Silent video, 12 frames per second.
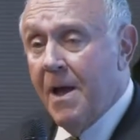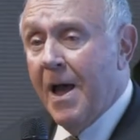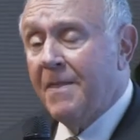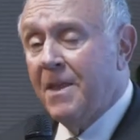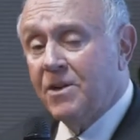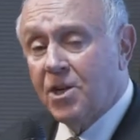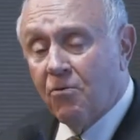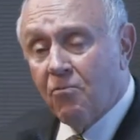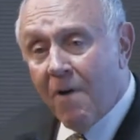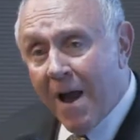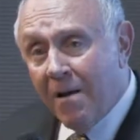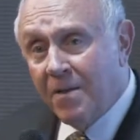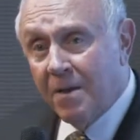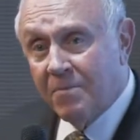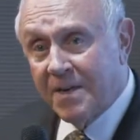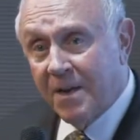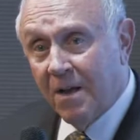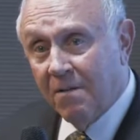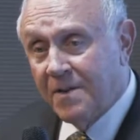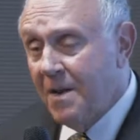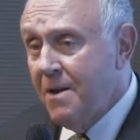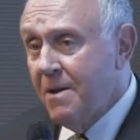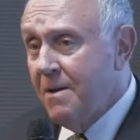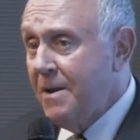And they surround themselves
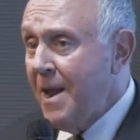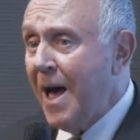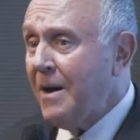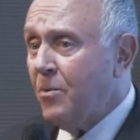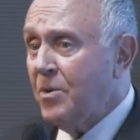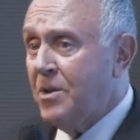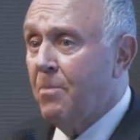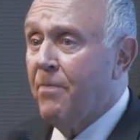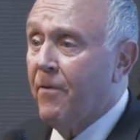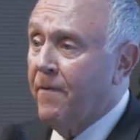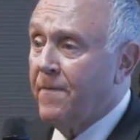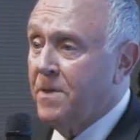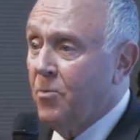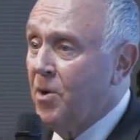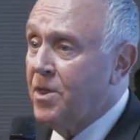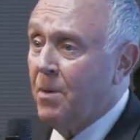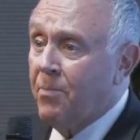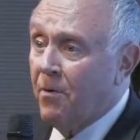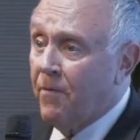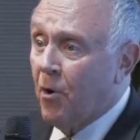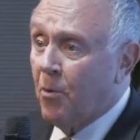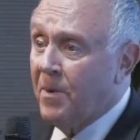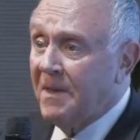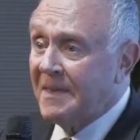not with the, with the
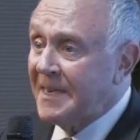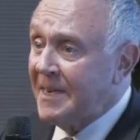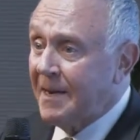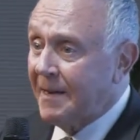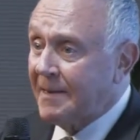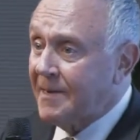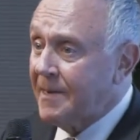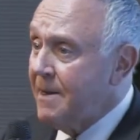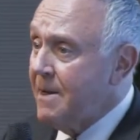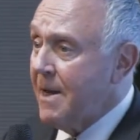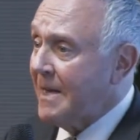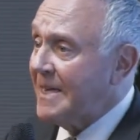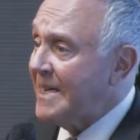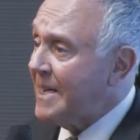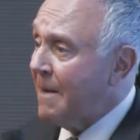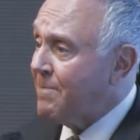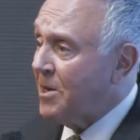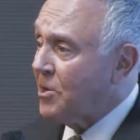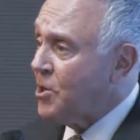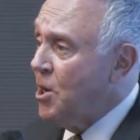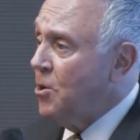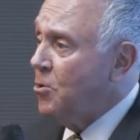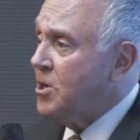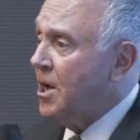proverbial cynics and skeptics
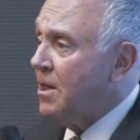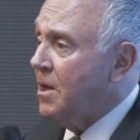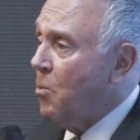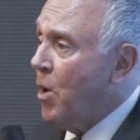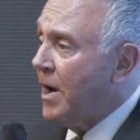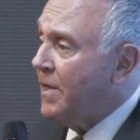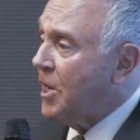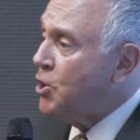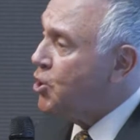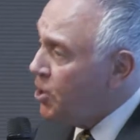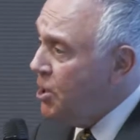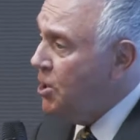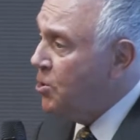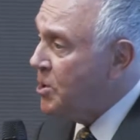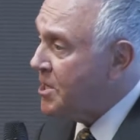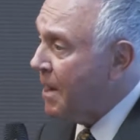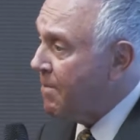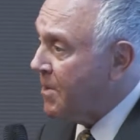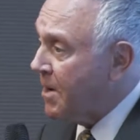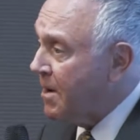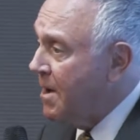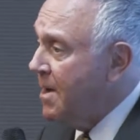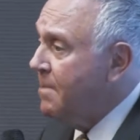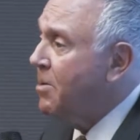who tell them why they shouldn't do something,
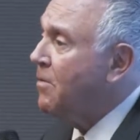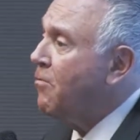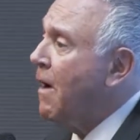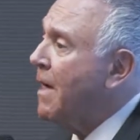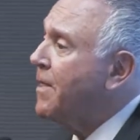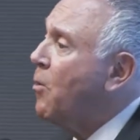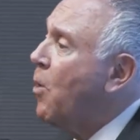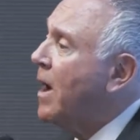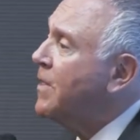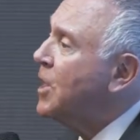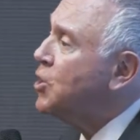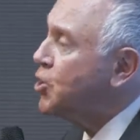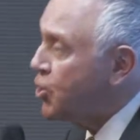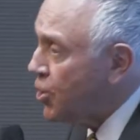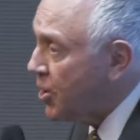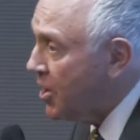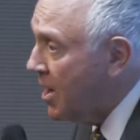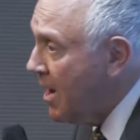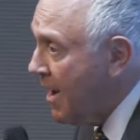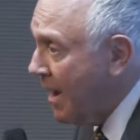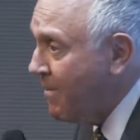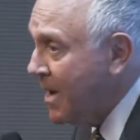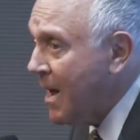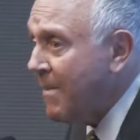but rather why they should,
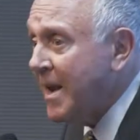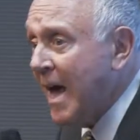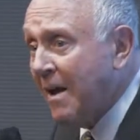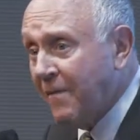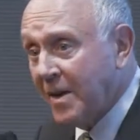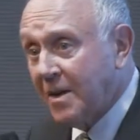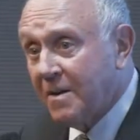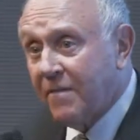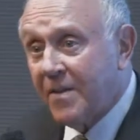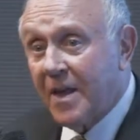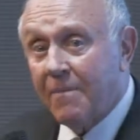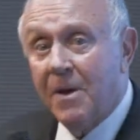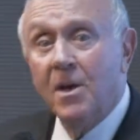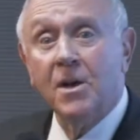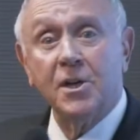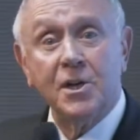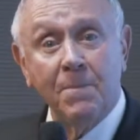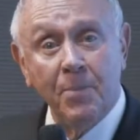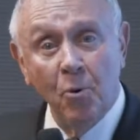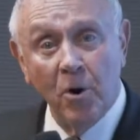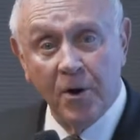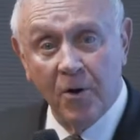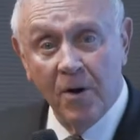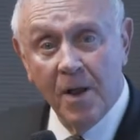and become an advocate for them, a
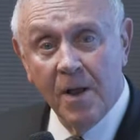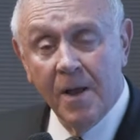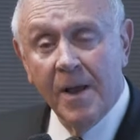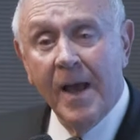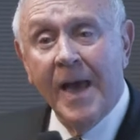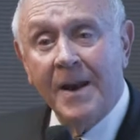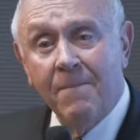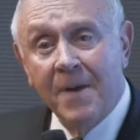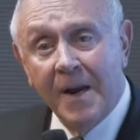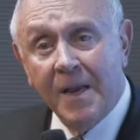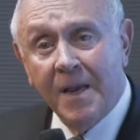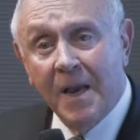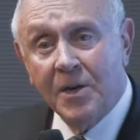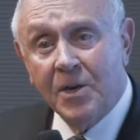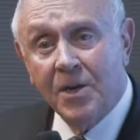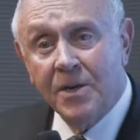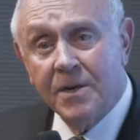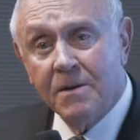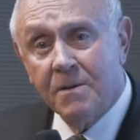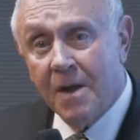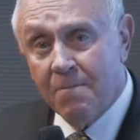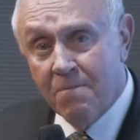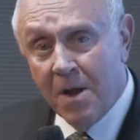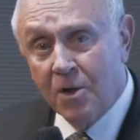supporter, and in many cases,
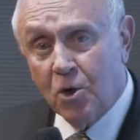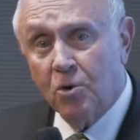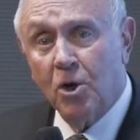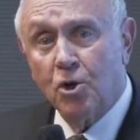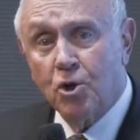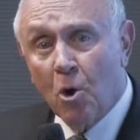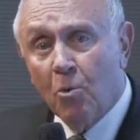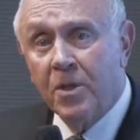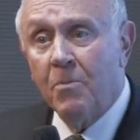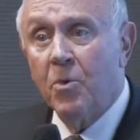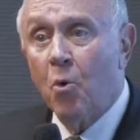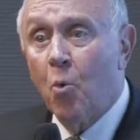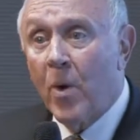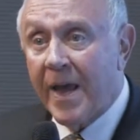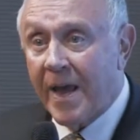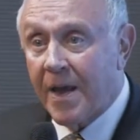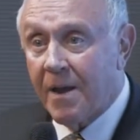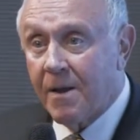a mentor to show them the way.